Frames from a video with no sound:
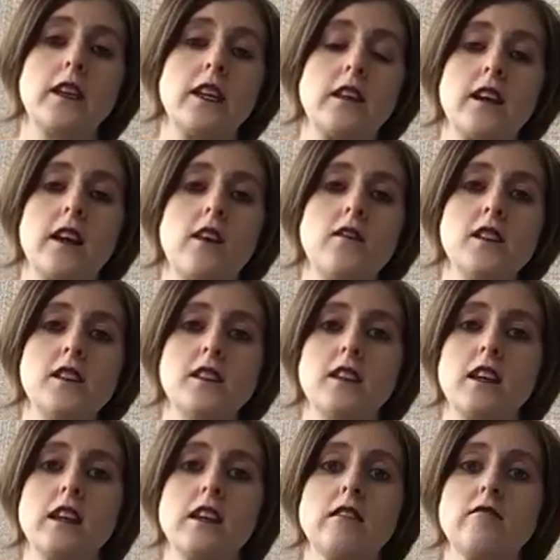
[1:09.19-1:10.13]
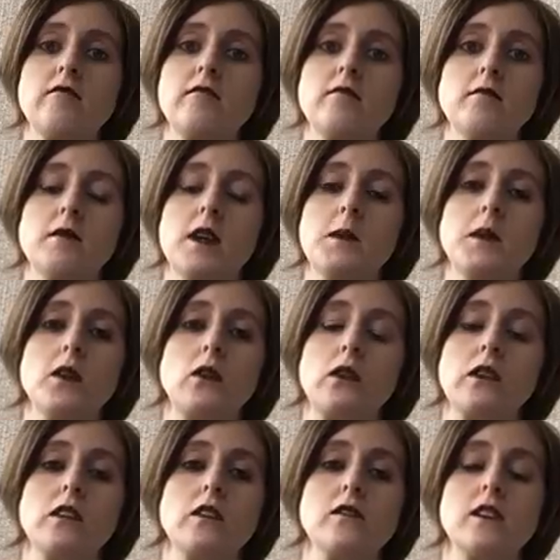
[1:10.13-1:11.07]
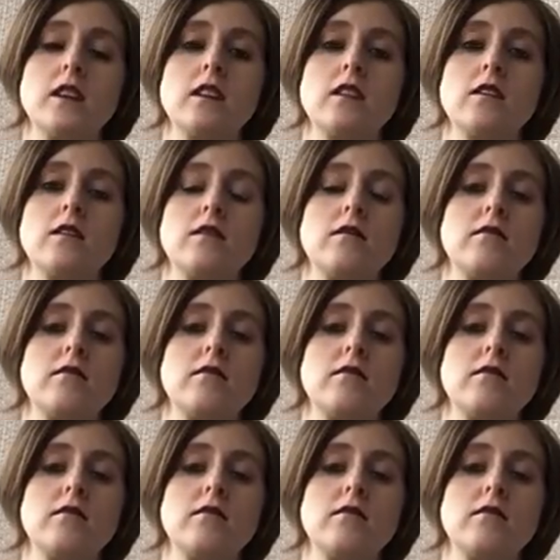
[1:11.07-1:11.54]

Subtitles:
like, they obviously maybe only use it